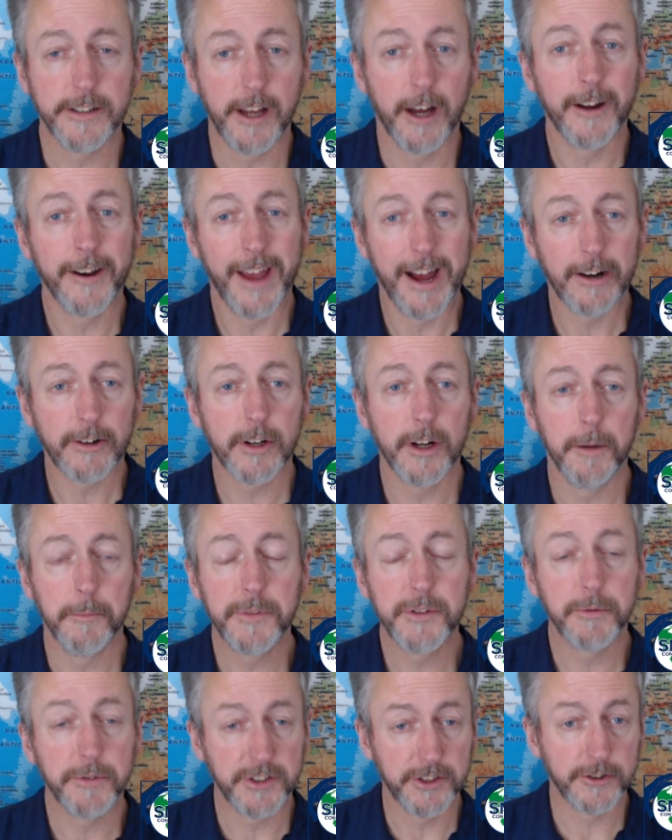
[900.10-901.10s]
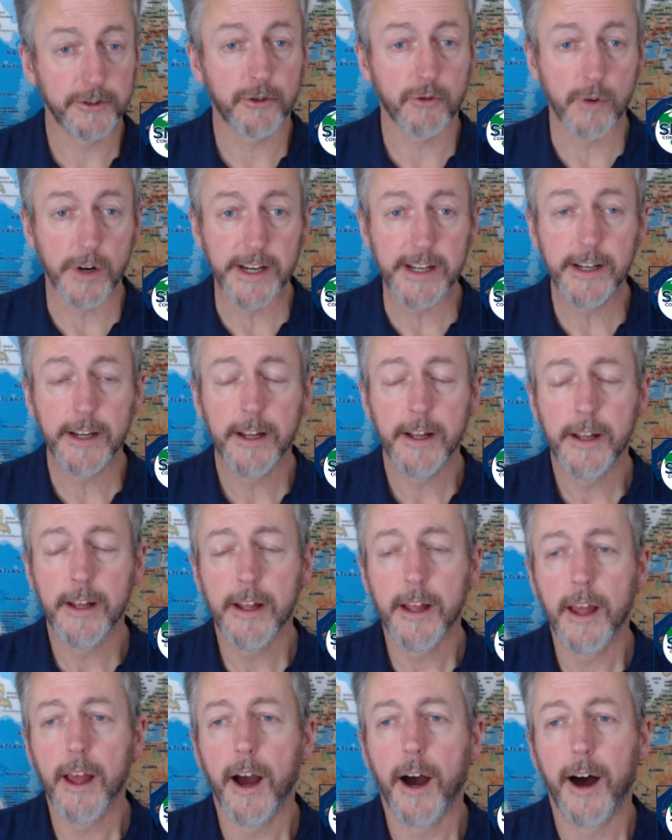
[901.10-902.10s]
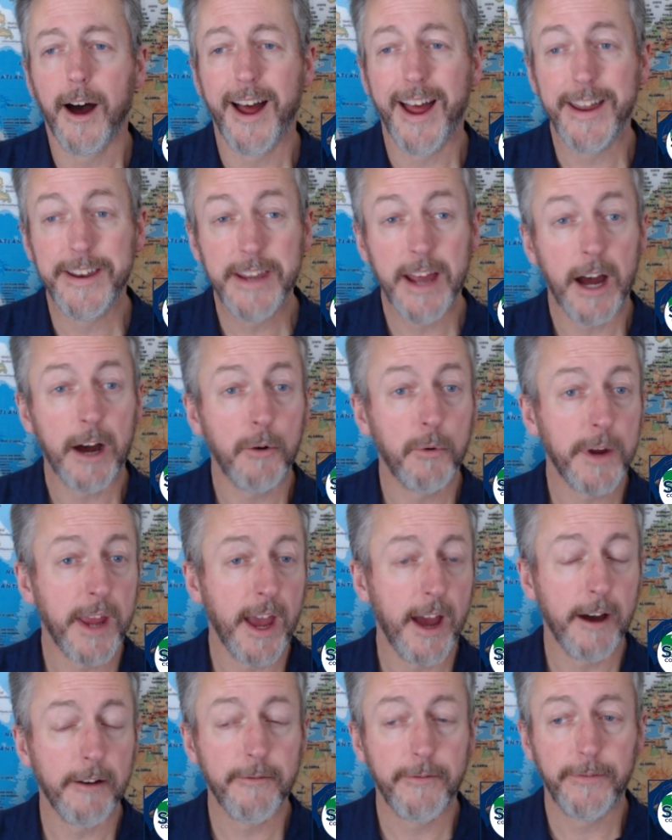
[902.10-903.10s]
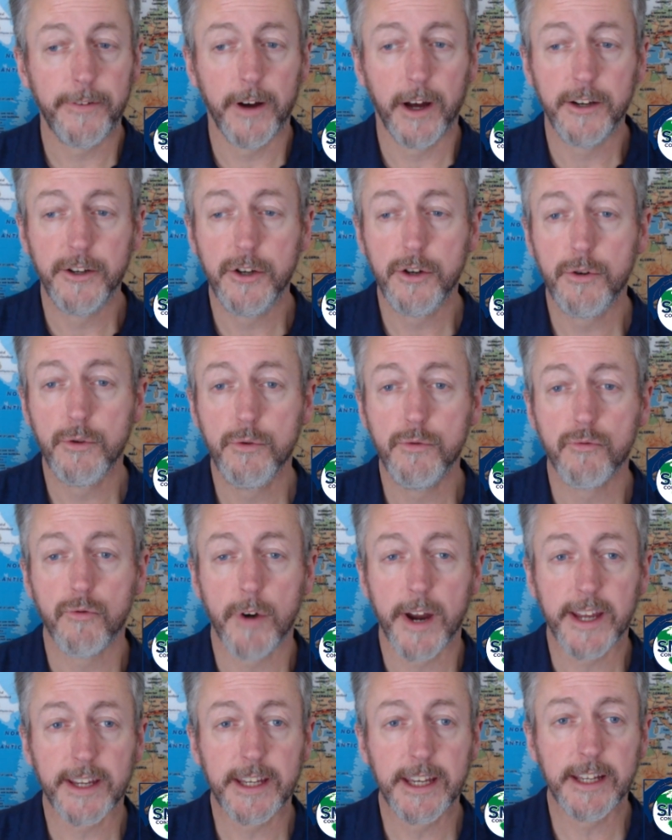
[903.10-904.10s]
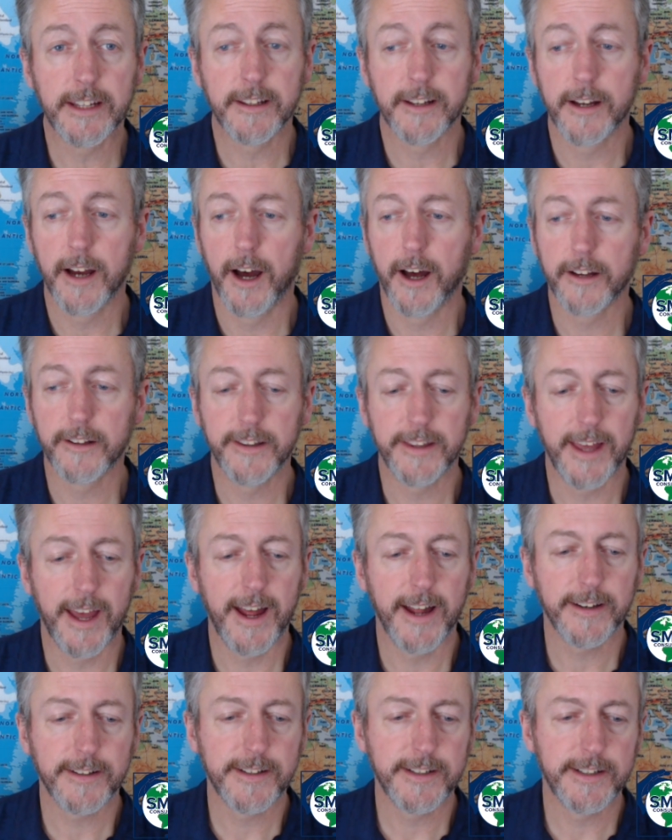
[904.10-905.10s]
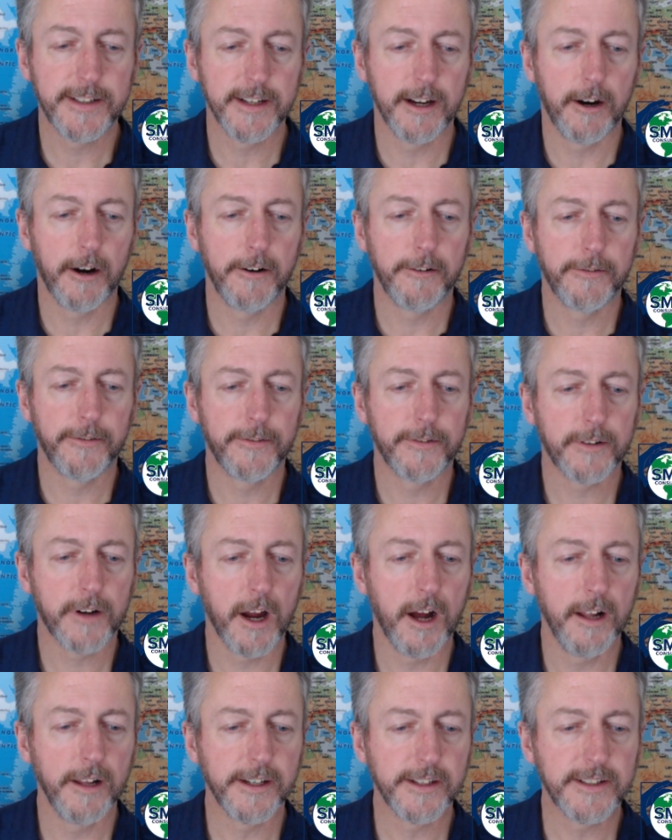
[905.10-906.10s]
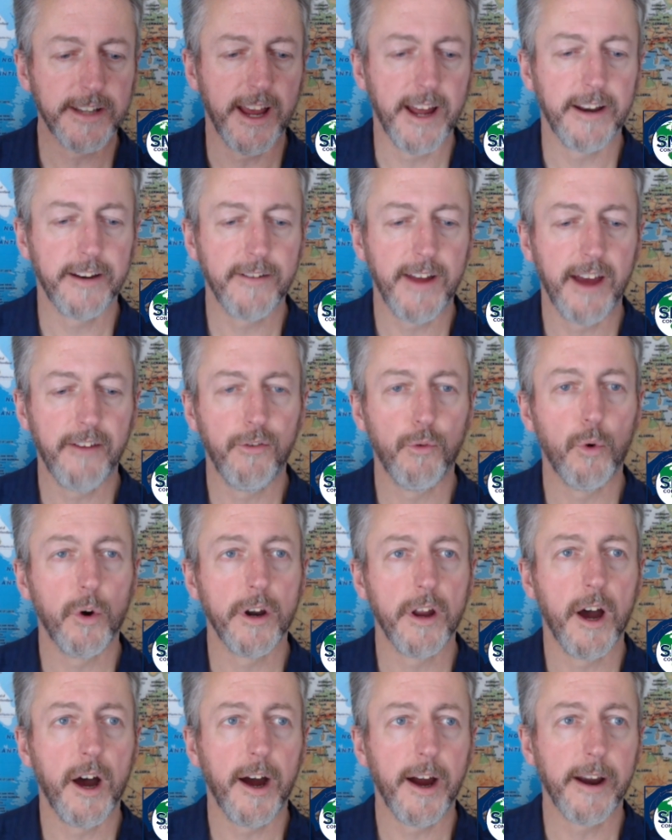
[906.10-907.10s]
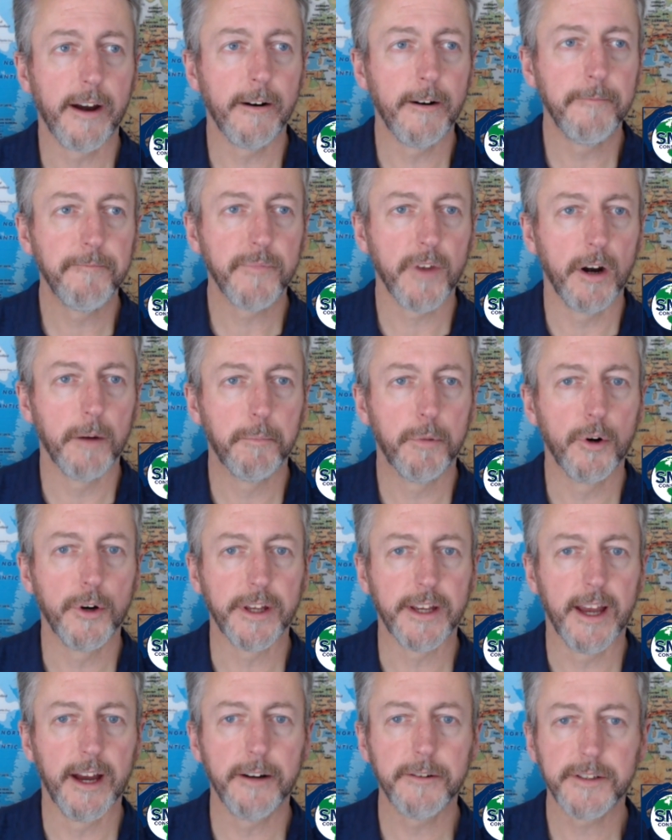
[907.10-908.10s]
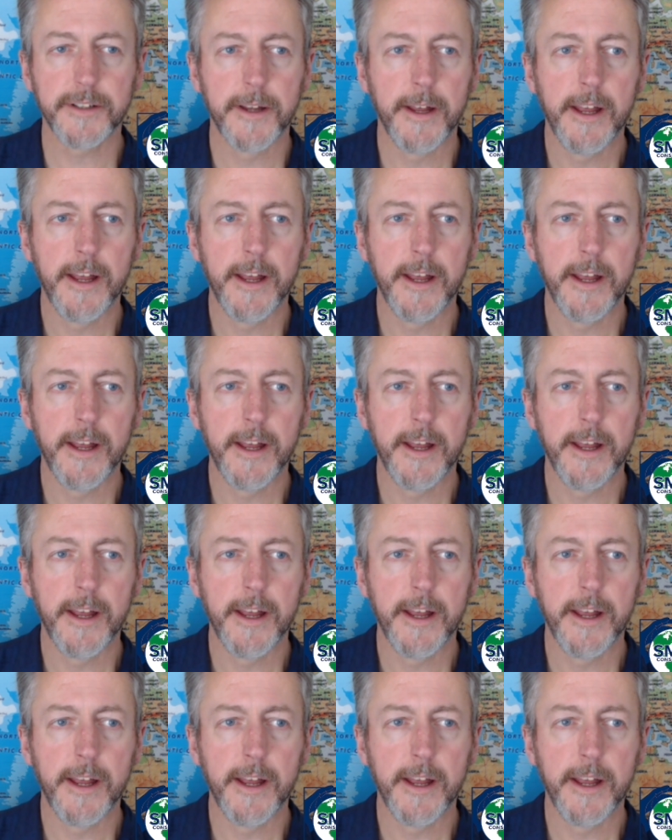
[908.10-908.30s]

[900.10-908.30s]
on outcomes, which is great. And now we have a new ranking that our colleagues at F1 Higher are putting out,